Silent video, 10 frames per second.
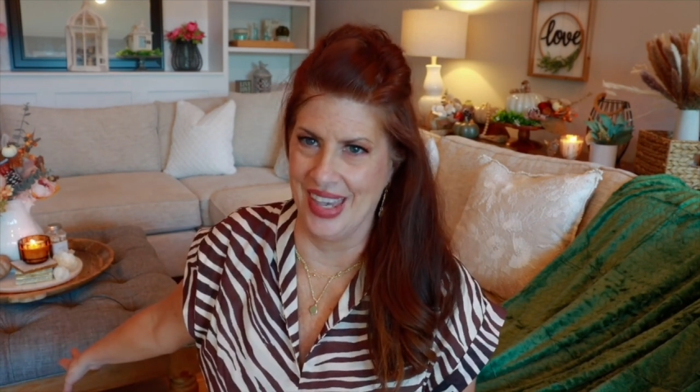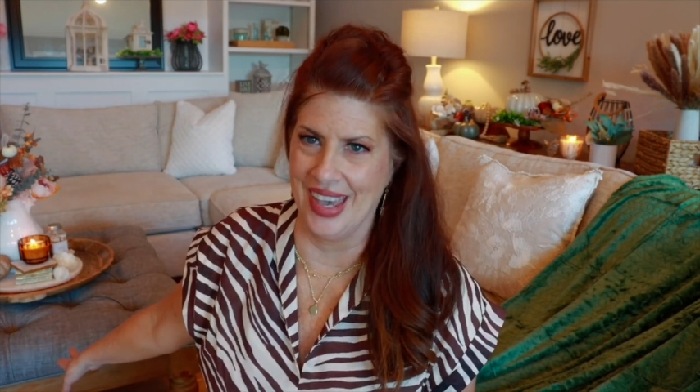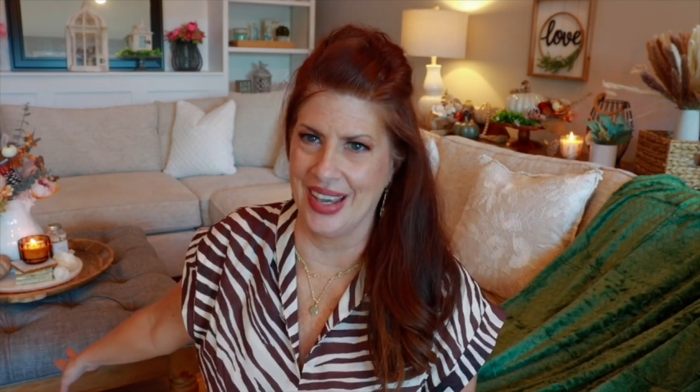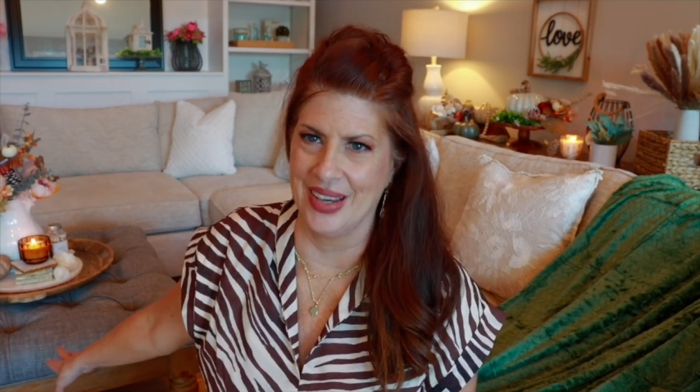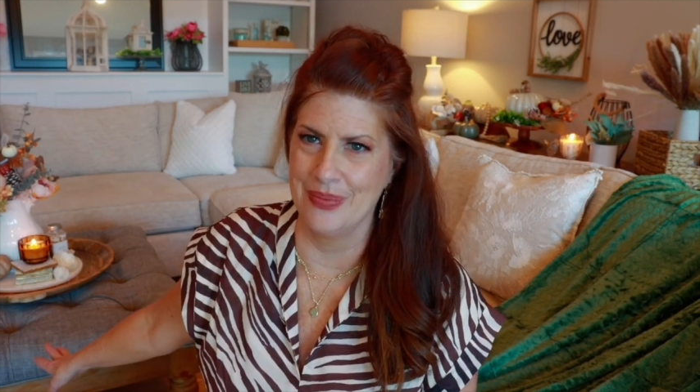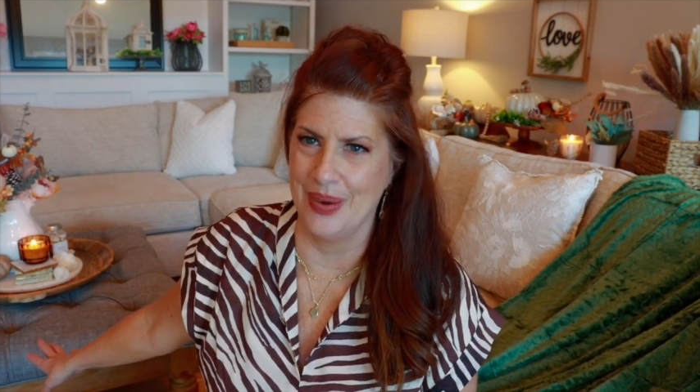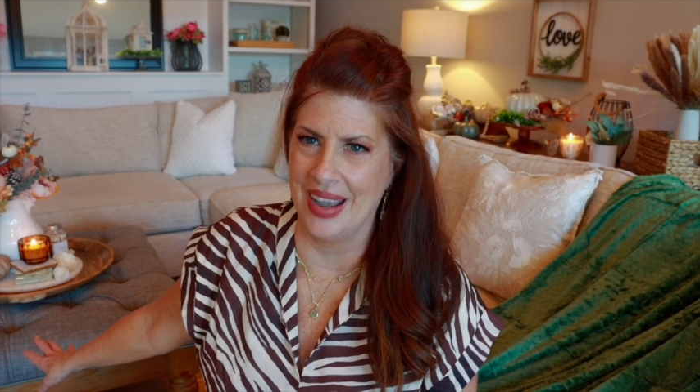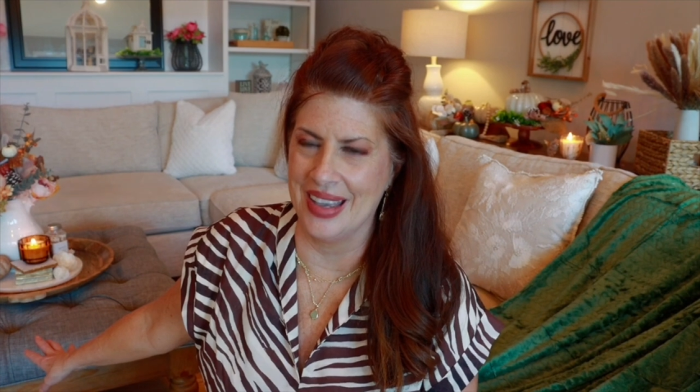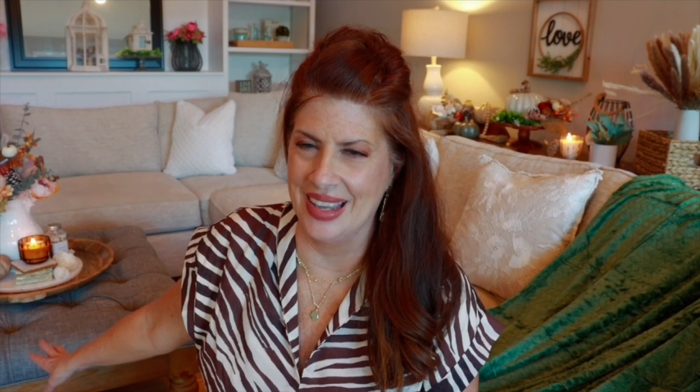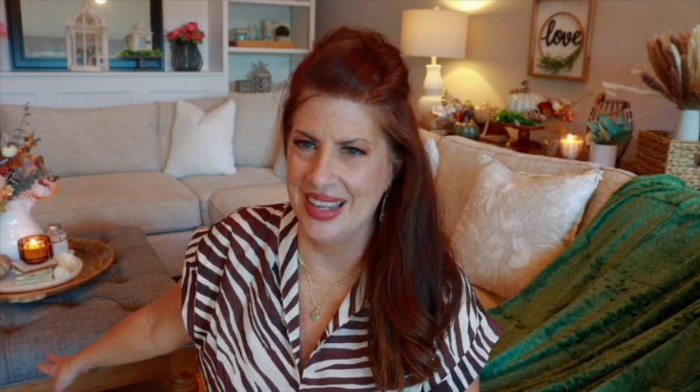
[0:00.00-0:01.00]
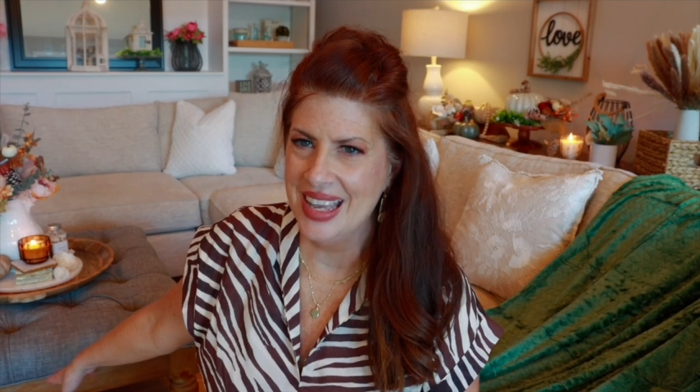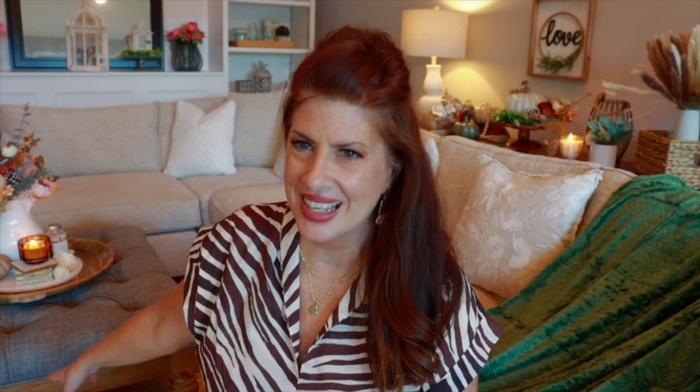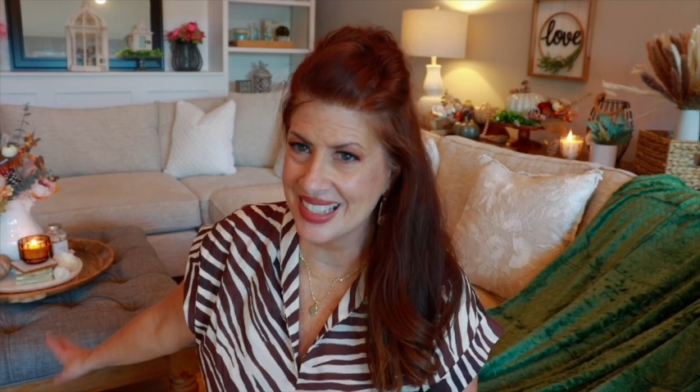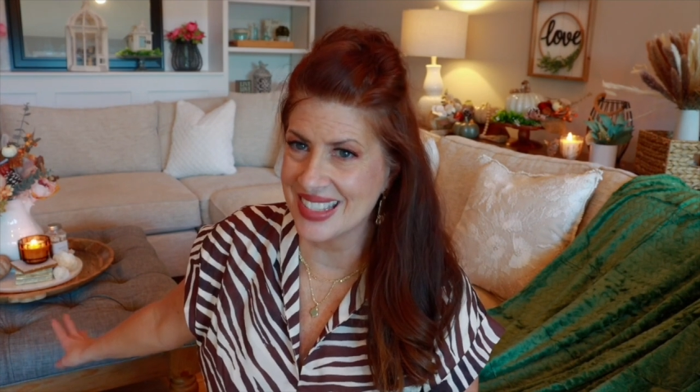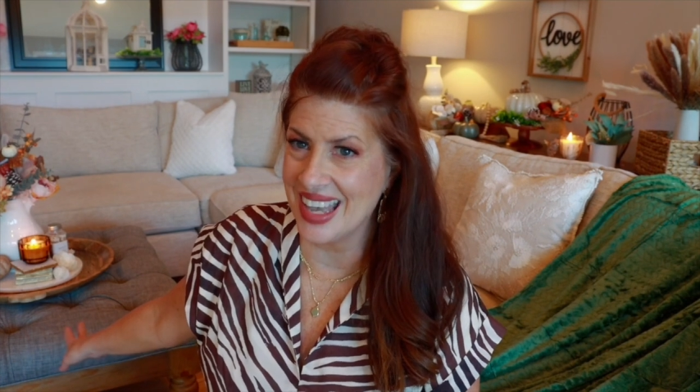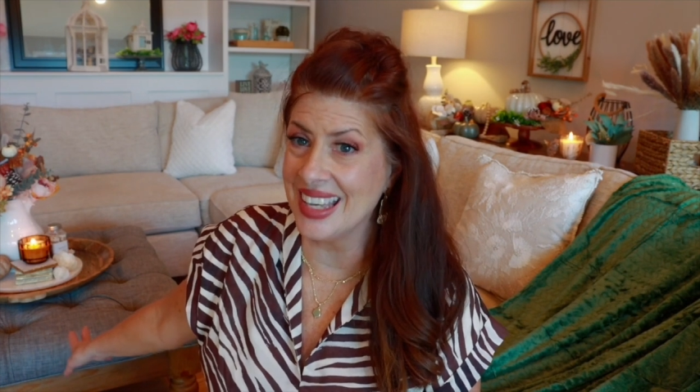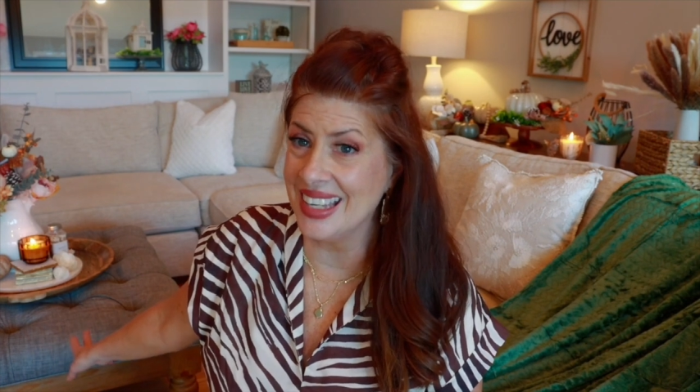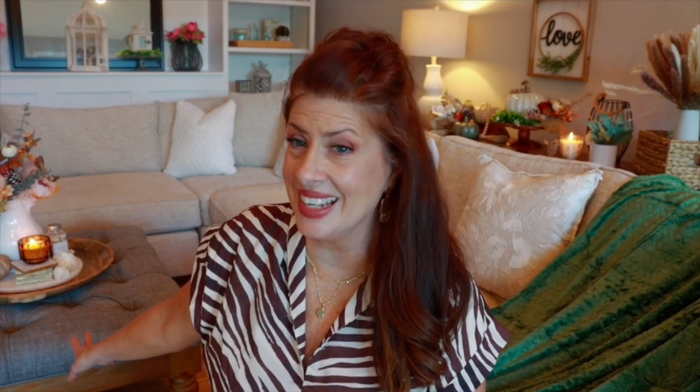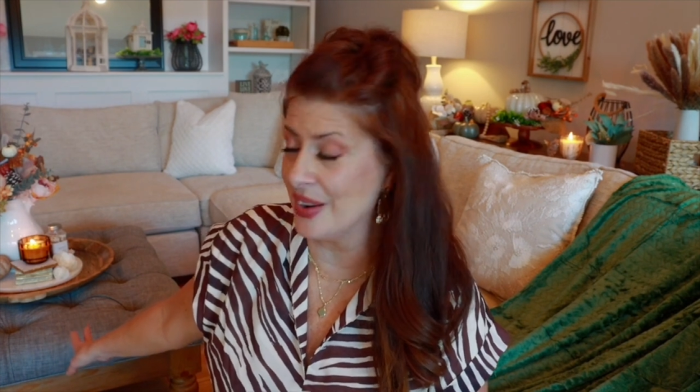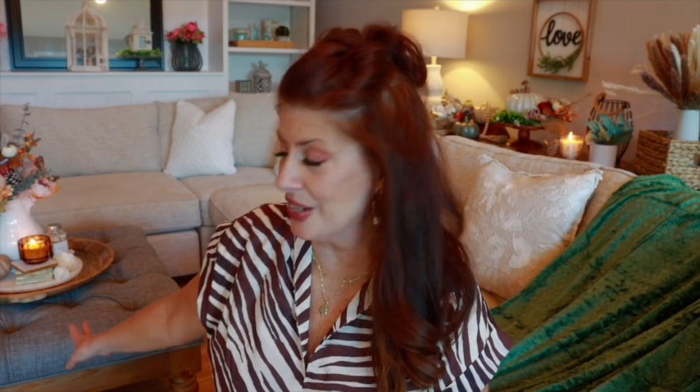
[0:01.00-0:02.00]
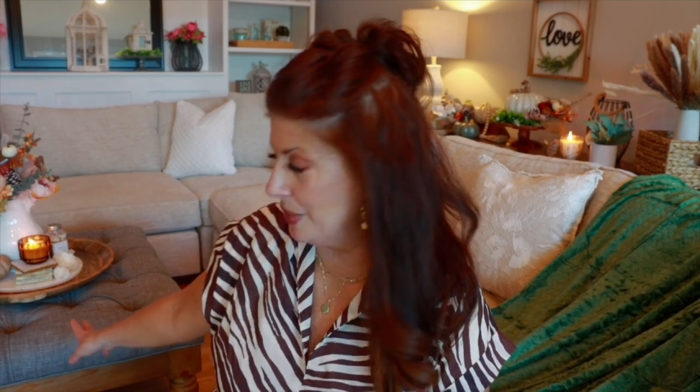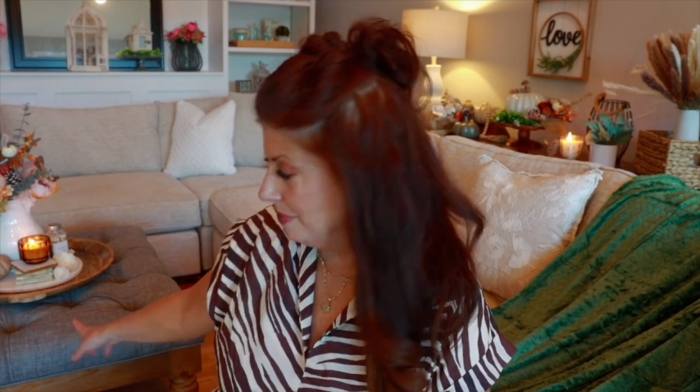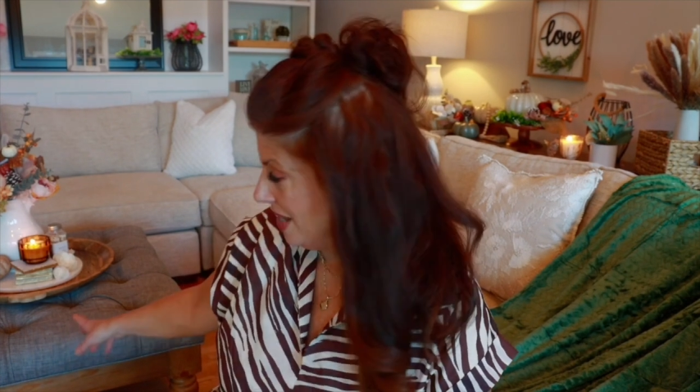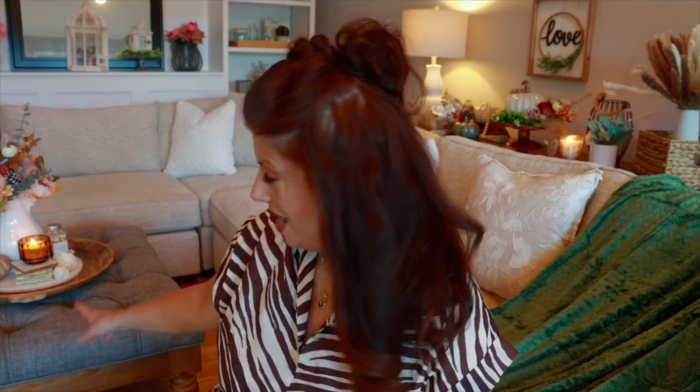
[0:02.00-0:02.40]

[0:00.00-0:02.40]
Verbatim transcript: thing by it because they eat out here.